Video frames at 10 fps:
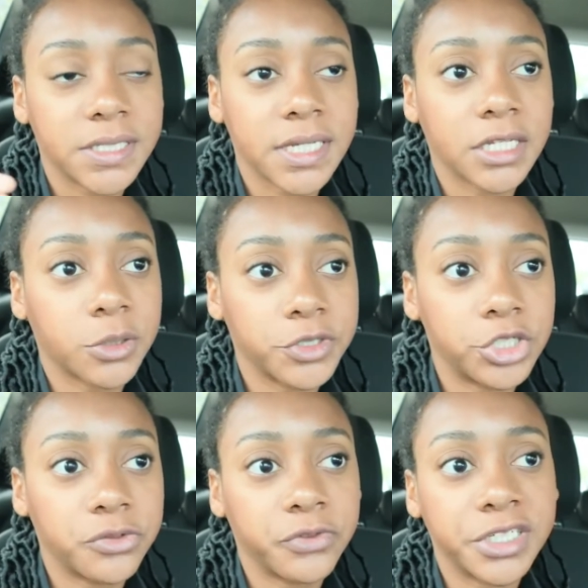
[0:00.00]
It's a little bit
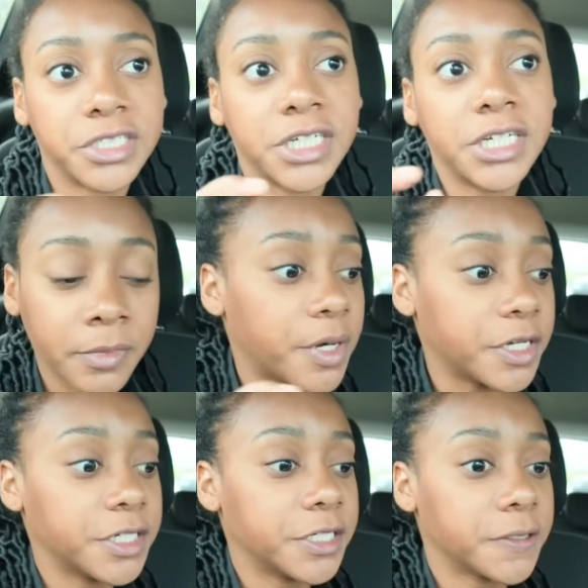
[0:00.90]
different.
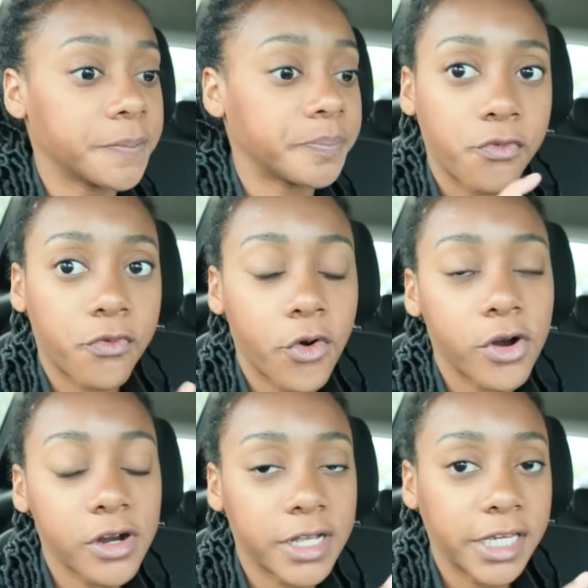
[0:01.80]
But
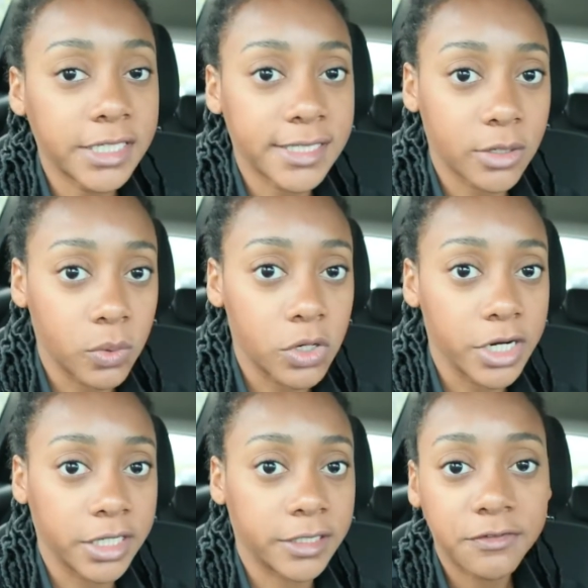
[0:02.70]
for
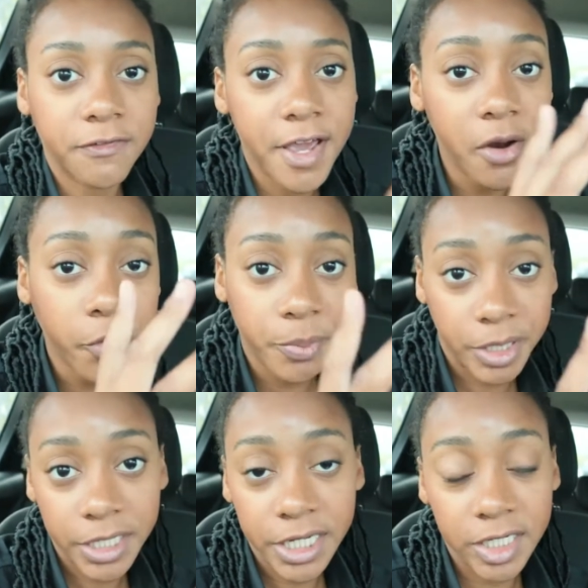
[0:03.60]
Instawork, in the very
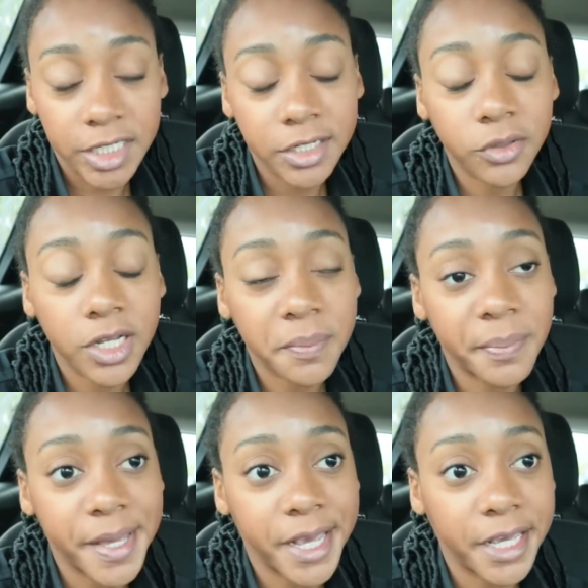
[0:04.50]
beginning, they're gonna
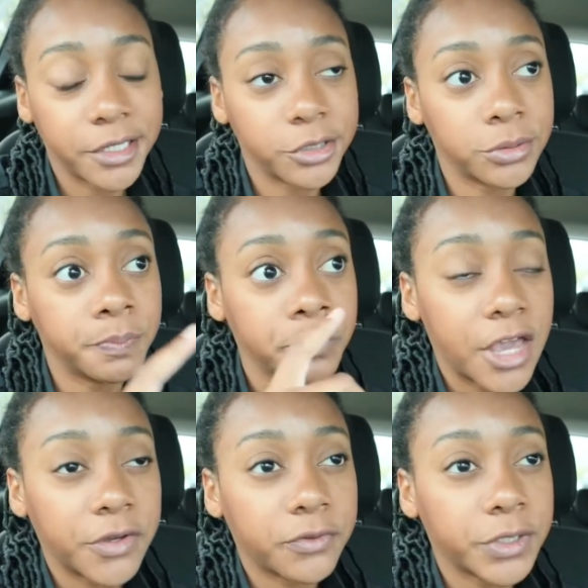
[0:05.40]
pay you
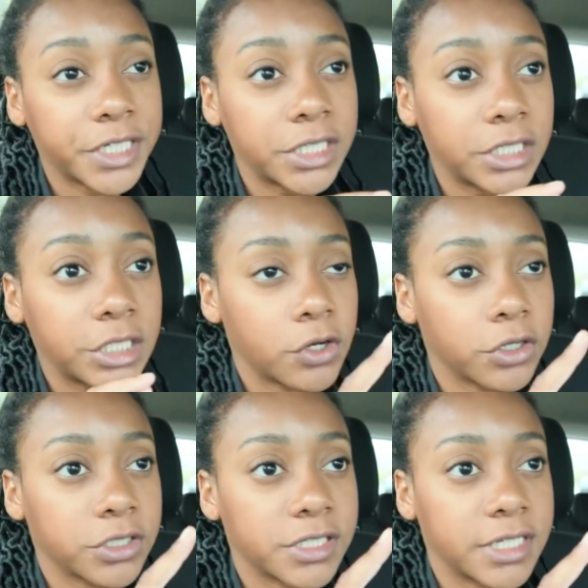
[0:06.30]
every
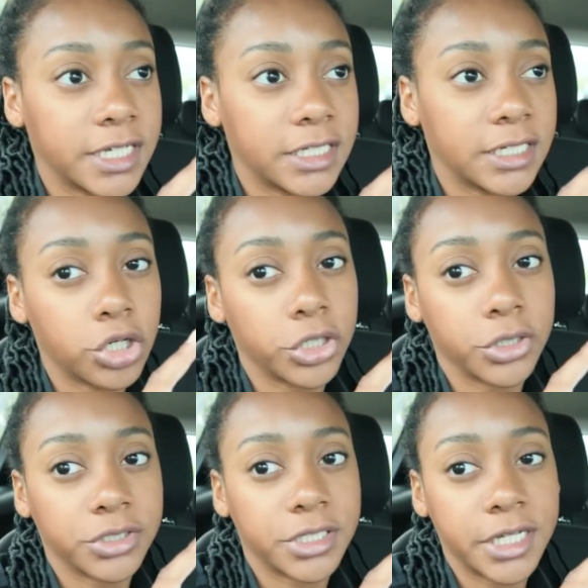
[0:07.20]
Thursday.
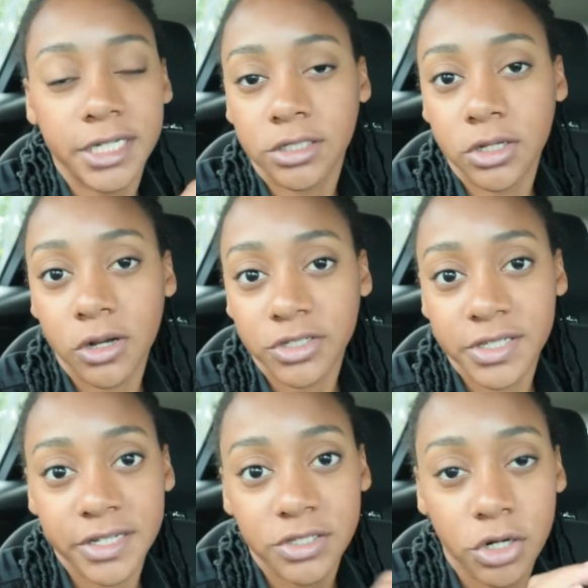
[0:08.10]
I don't know how to
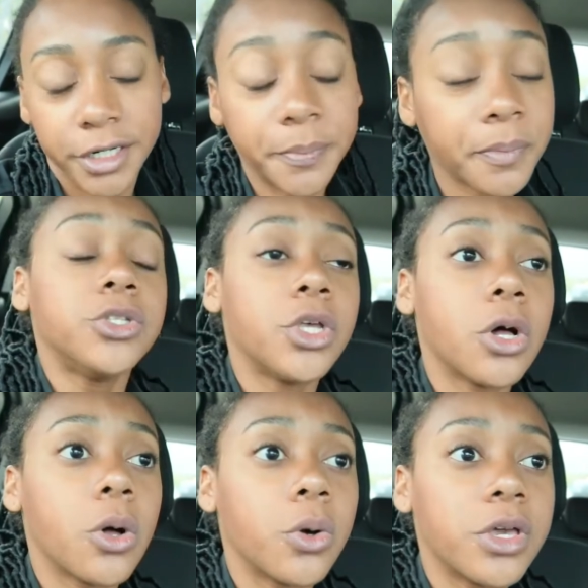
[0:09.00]
say it, sorry.
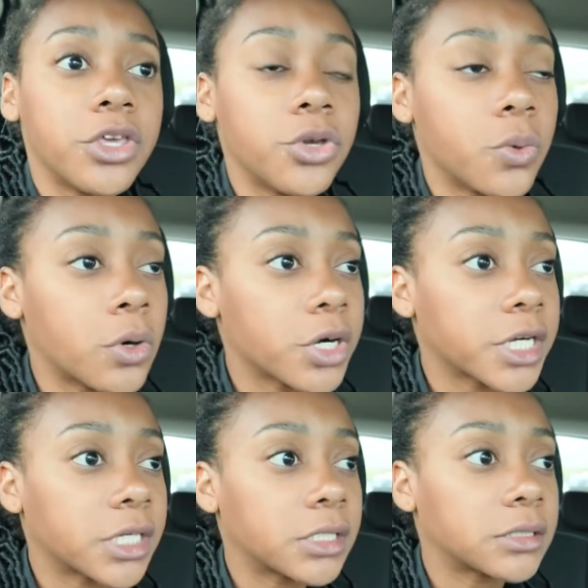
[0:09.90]
So you
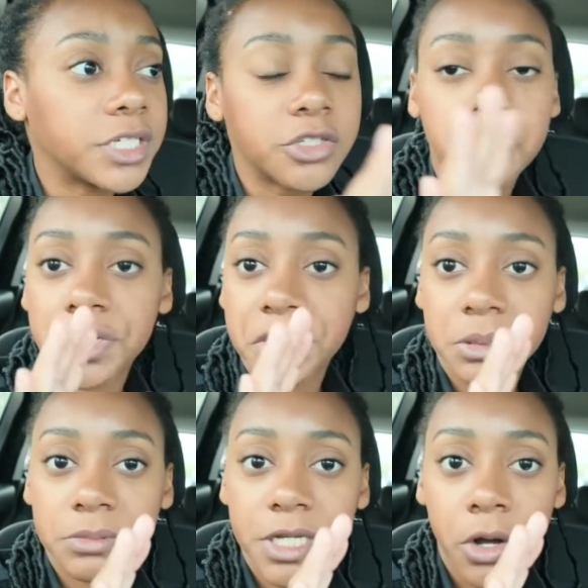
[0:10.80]
work this week,
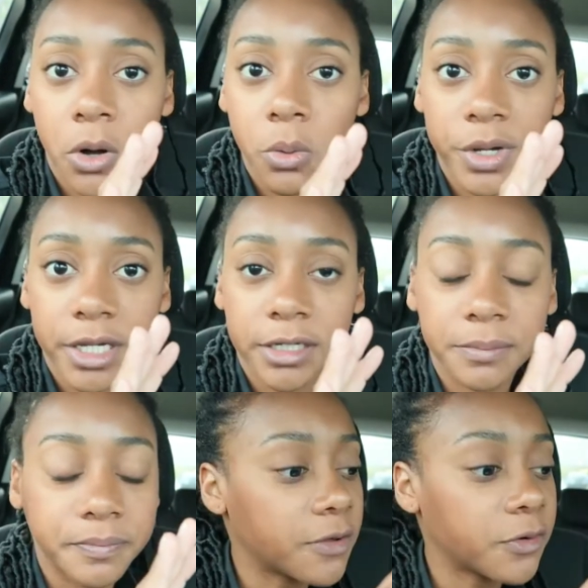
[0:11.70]
the whole week.
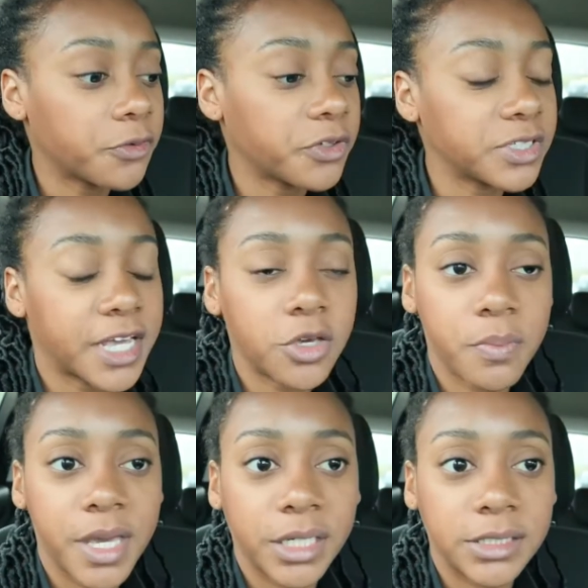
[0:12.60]
Everything that you
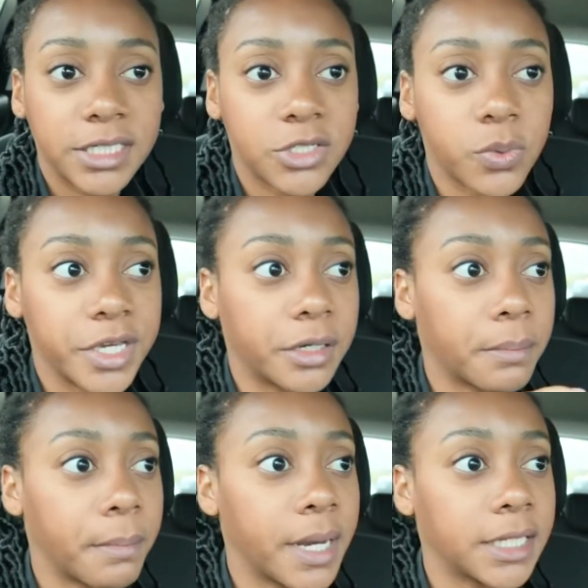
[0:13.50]
make this week,
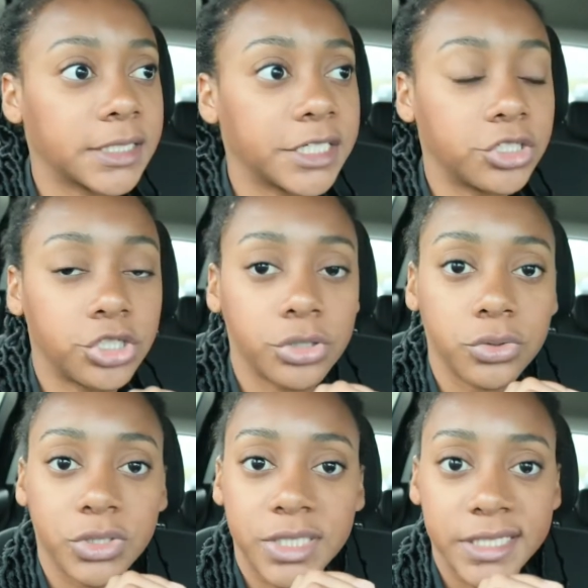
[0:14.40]
Monday
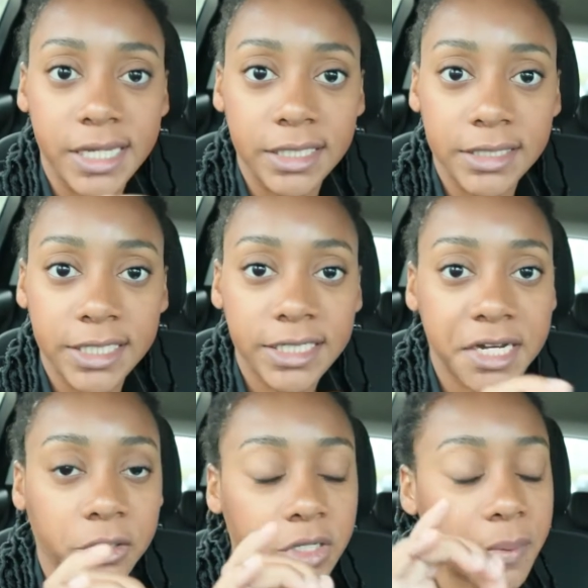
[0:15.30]
to Sunday,
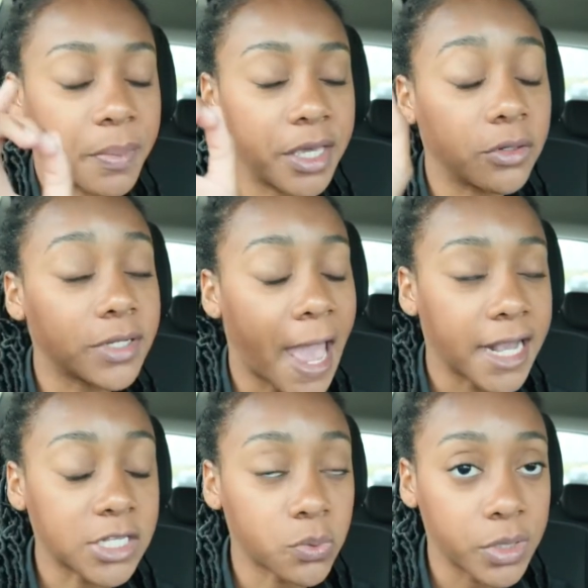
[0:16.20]
they're gonna pay you
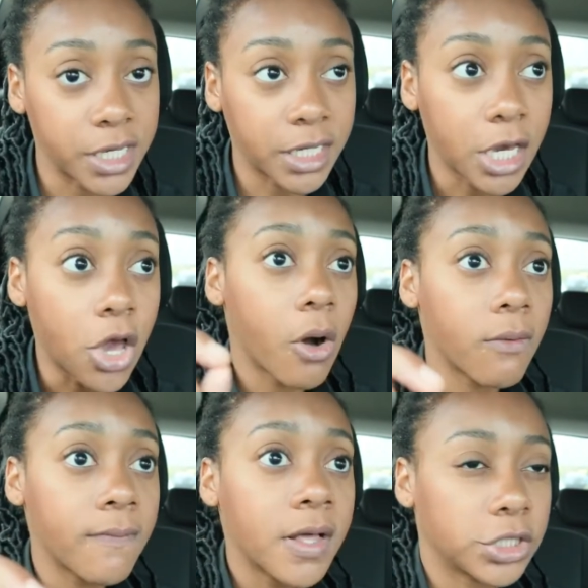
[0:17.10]
next week
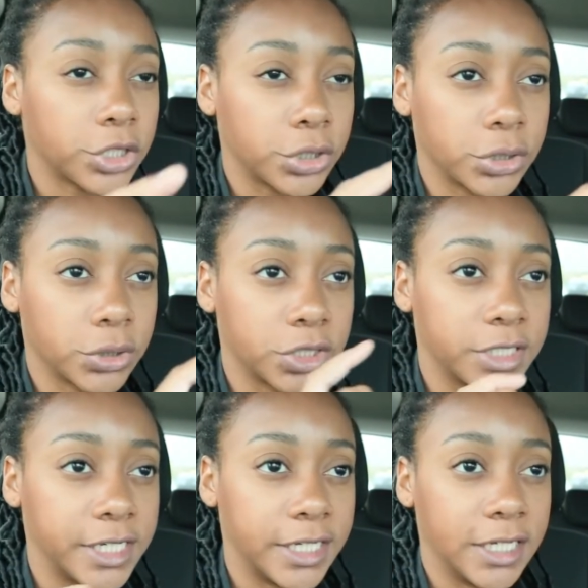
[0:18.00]
on
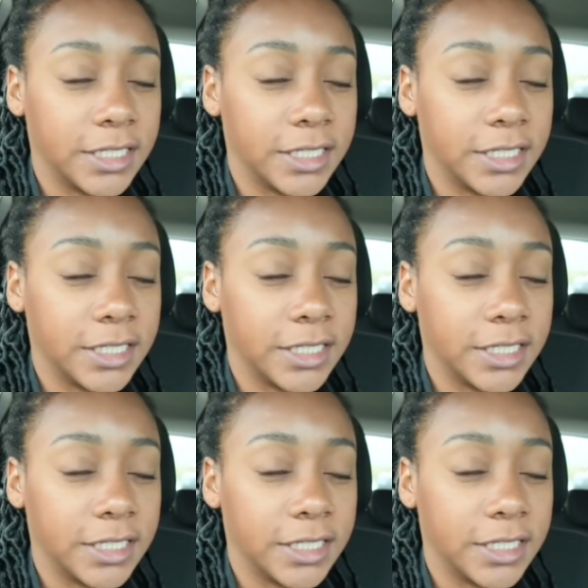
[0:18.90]
Thursday.